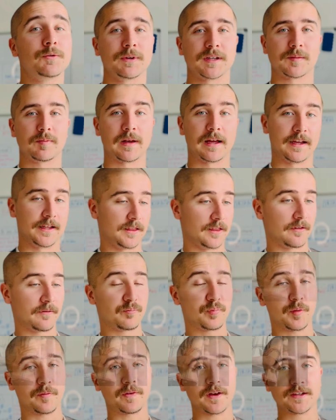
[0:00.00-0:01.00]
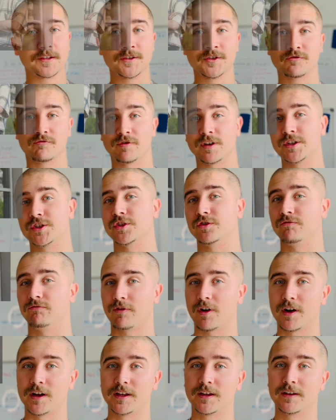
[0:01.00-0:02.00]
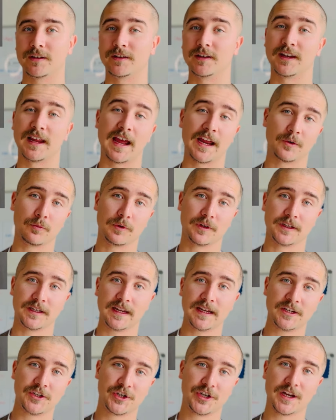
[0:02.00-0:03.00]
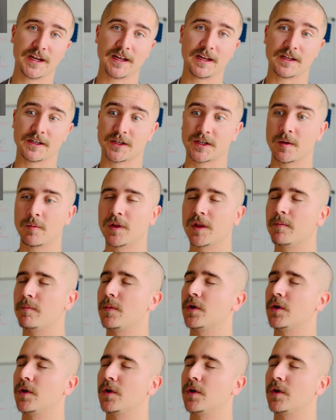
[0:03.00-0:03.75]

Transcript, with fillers: explain, the professors Richard Ryan and Edward Deci are some of the